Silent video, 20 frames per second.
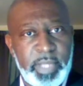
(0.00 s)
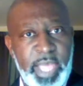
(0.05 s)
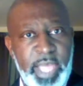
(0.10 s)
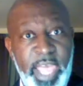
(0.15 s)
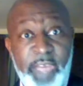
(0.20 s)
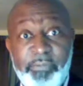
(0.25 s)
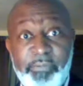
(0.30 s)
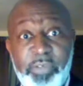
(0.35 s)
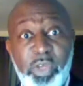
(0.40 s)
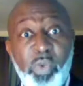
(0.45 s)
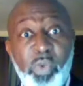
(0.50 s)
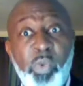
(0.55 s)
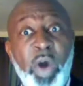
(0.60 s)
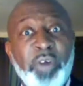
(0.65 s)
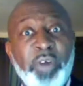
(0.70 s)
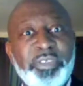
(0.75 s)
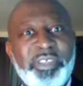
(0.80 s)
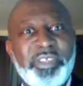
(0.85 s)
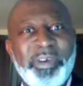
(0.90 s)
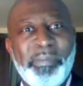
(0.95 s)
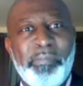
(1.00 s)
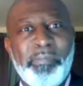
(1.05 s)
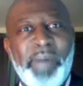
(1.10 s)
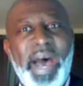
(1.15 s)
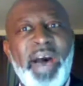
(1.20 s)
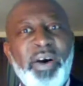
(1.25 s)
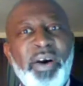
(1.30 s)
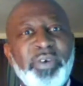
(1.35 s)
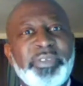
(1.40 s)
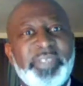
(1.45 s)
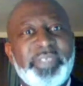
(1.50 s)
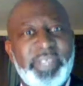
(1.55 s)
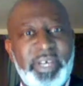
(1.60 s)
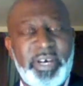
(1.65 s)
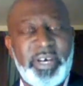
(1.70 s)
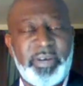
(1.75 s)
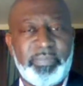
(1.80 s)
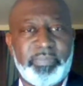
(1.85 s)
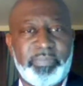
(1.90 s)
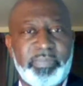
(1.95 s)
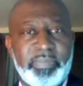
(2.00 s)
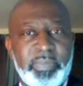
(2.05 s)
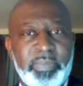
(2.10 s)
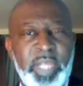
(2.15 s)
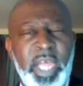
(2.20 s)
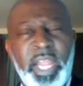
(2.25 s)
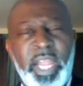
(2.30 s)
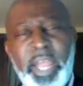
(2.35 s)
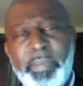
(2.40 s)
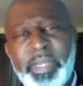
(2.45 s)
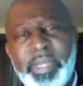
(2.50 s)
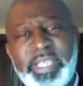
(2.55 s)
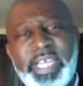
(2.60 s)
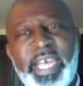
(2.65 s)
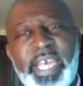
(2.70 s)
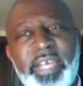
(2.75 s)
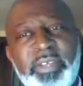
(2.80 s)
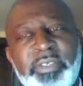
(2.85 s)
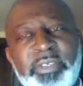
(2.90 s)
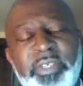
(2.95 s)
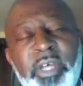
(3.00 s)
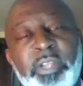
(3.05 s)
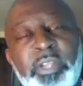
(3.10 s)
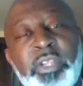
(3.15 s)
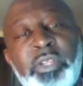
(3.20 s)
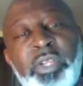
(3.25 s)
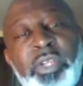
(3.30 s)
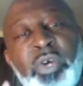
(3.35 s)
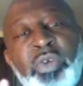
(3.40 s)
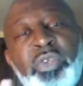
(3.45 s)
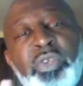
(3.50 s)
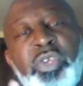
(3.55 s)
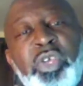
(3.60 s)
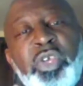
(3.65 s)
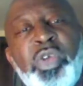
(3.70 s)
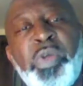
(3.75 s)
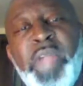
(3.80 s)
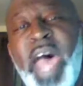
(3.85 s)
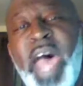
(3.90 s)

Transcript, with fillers: If you want to boss up, let me tell you something. Do, do you